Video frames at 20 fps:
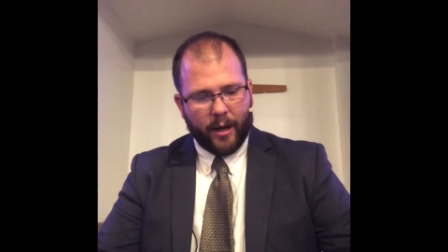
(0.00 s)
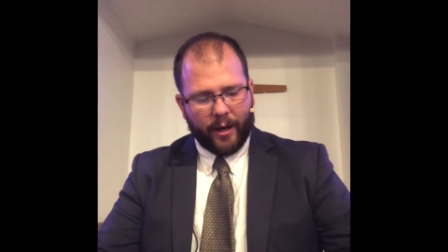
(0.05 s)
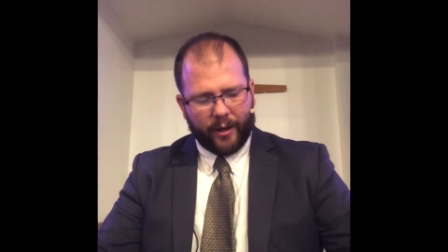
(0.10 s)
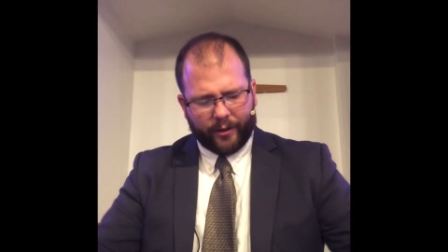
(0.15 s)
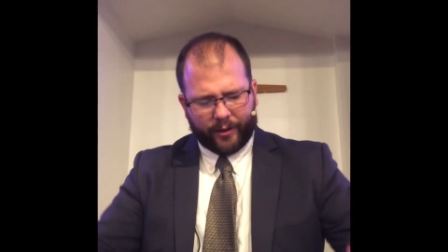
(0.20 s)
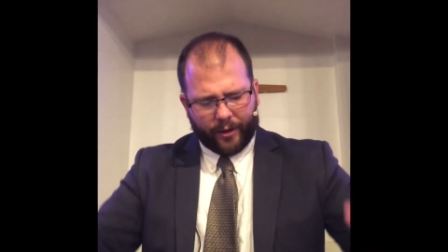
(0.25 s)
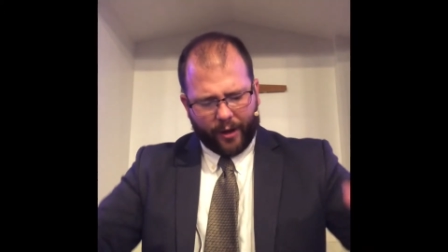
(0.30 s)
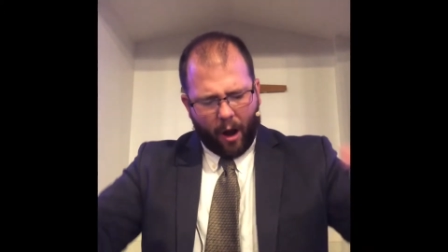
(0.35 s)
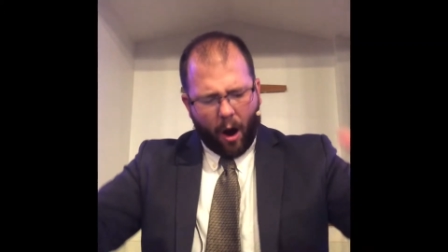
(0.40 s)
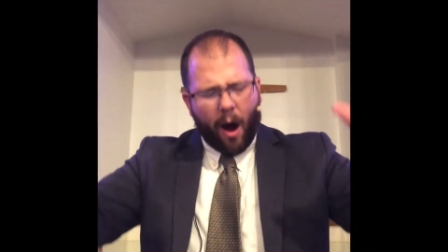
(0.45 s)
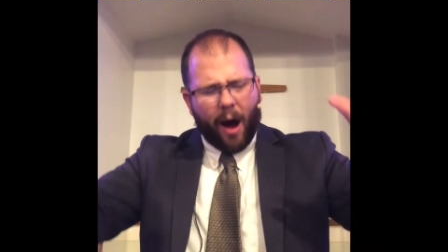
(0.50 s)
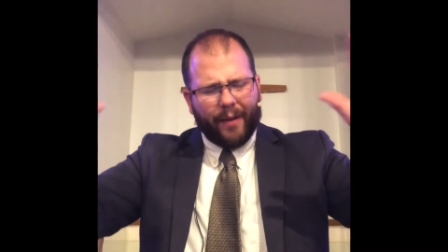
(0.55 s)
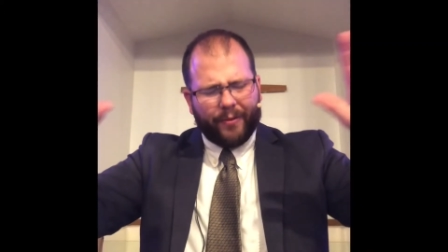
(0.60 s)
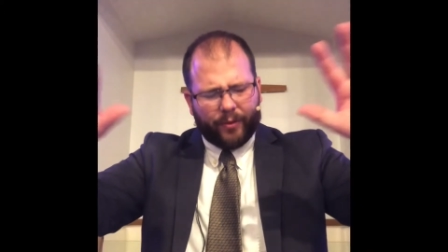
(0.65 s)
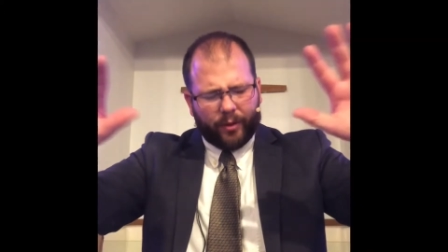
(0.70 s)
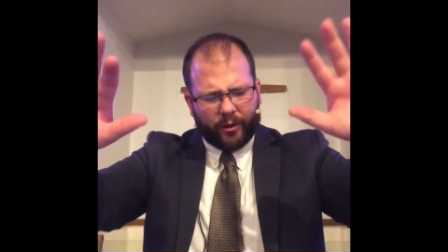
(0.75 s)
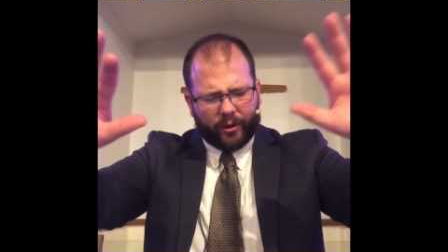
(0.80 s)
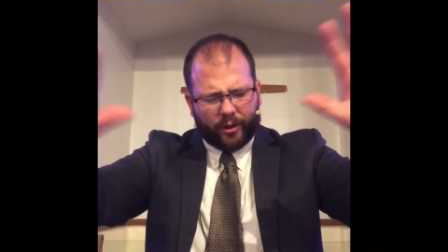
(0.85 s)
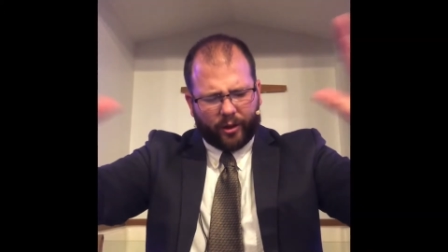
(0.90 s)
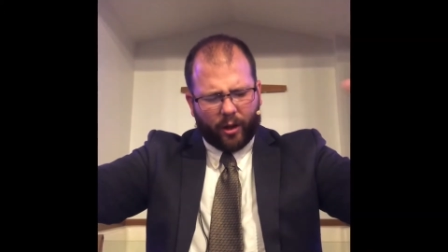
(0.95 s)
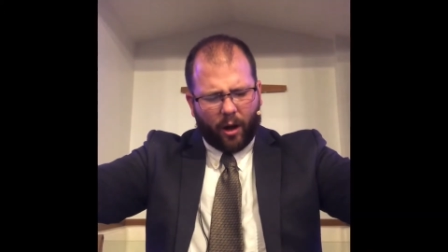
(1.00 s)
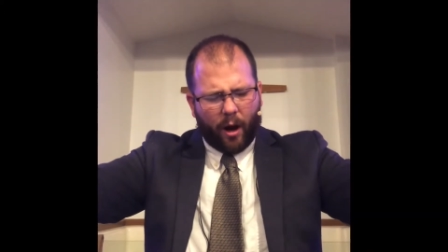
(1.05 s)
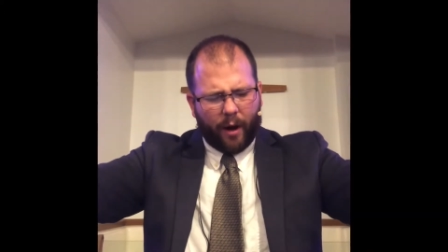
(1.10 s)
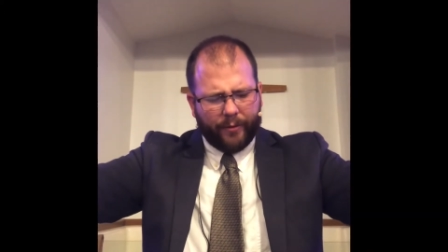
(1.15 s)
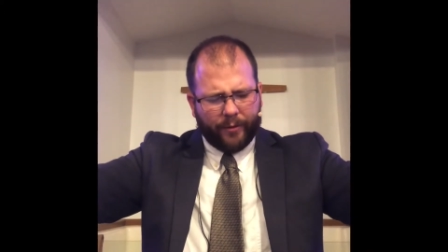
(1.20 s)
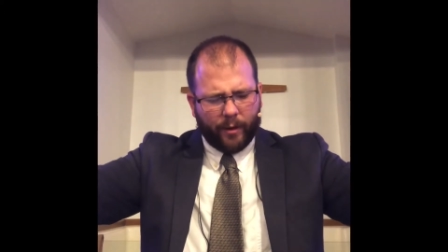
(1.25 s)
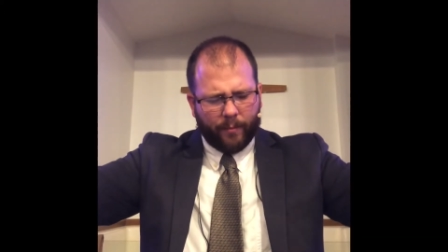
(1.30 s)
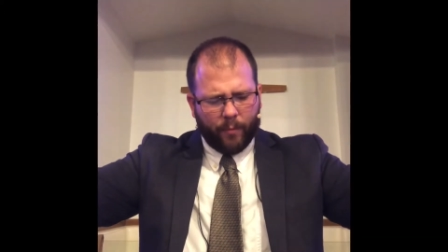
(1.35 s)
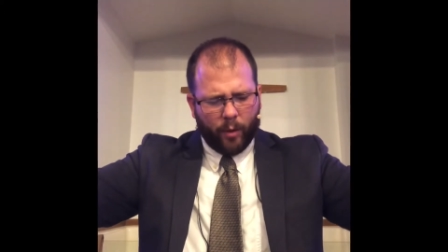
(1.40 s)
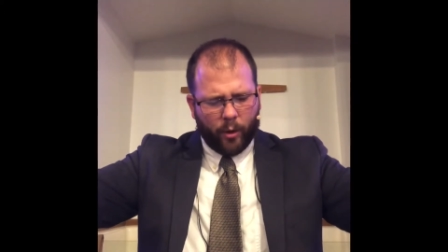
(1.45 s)
is not the
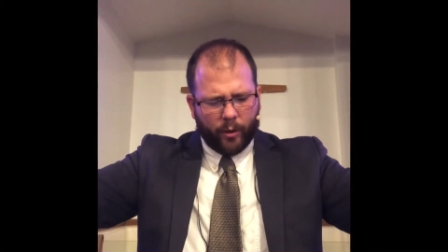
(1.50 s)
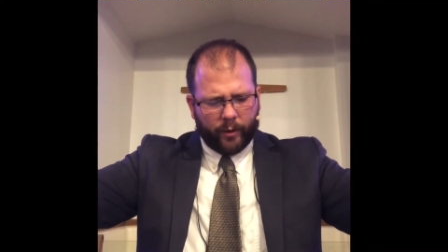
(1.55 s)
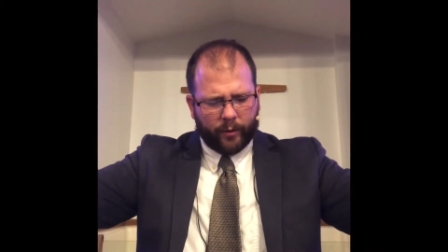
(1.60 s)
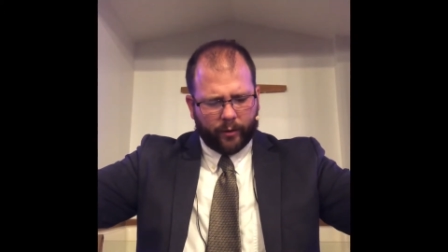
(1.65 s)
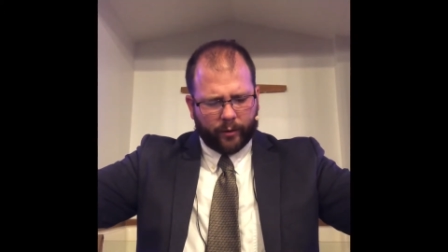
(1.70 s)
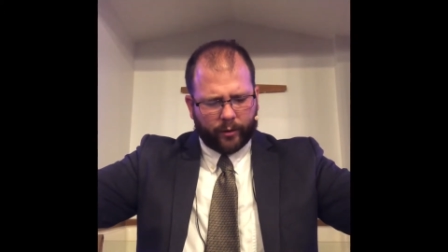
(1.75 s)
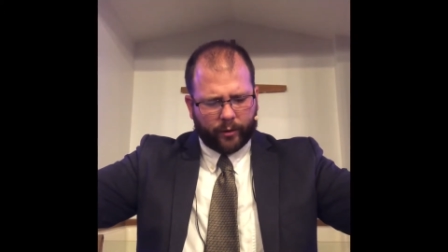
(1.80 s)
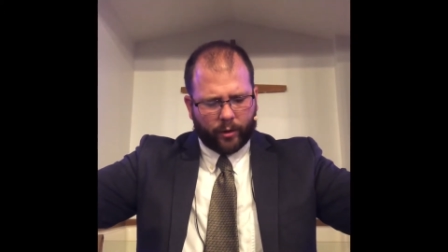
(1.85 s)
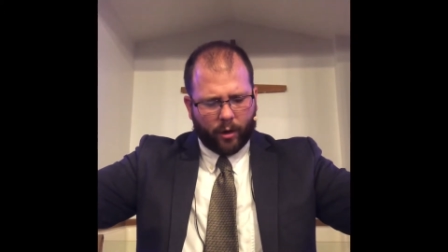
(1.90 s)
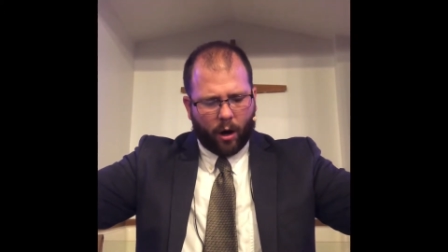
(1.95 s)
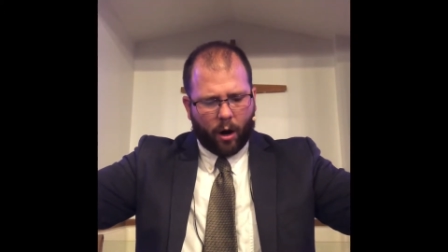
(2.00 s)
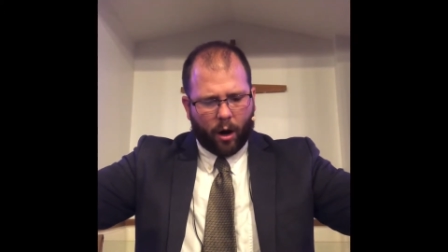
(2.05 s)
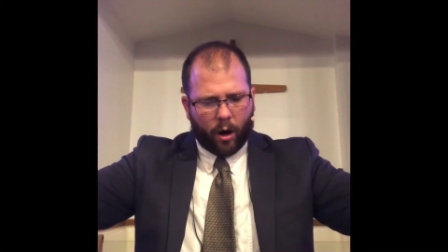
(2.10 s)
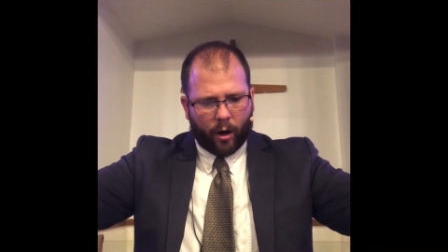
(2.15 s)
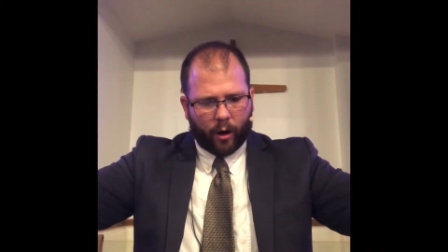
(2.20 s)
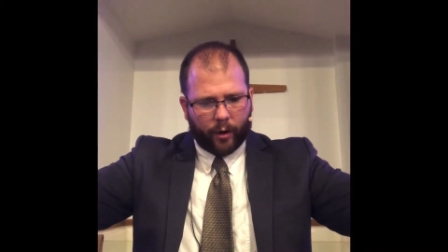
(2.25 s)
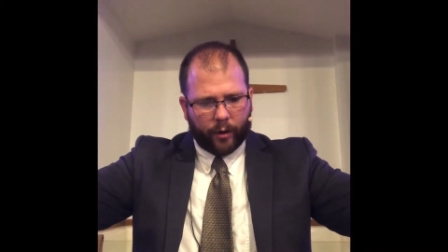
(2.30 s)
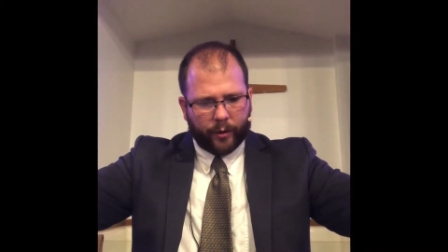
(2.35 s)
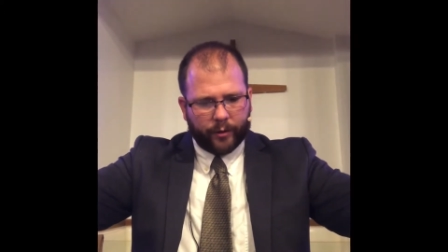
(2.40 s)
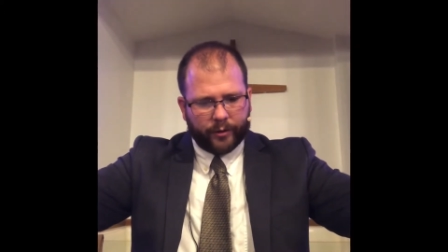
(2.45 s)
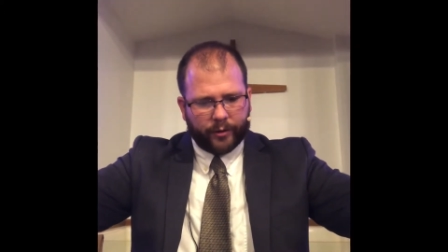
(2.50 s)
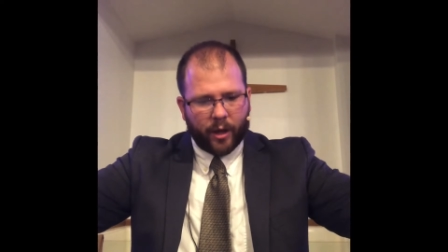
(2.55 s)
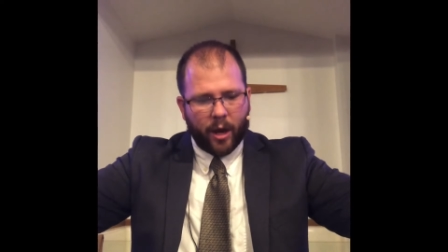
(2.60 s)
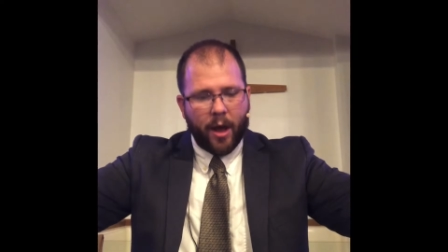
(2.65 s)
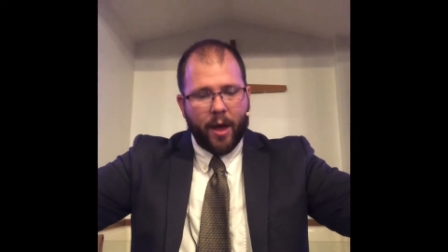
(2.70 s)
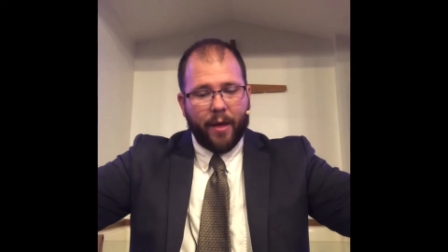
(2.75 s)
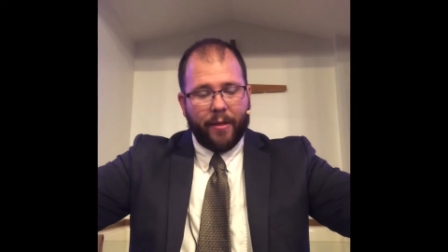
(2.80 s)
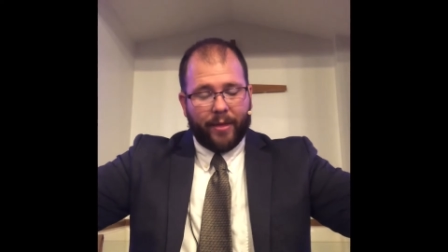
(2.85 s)
sun, the moon, and the stars,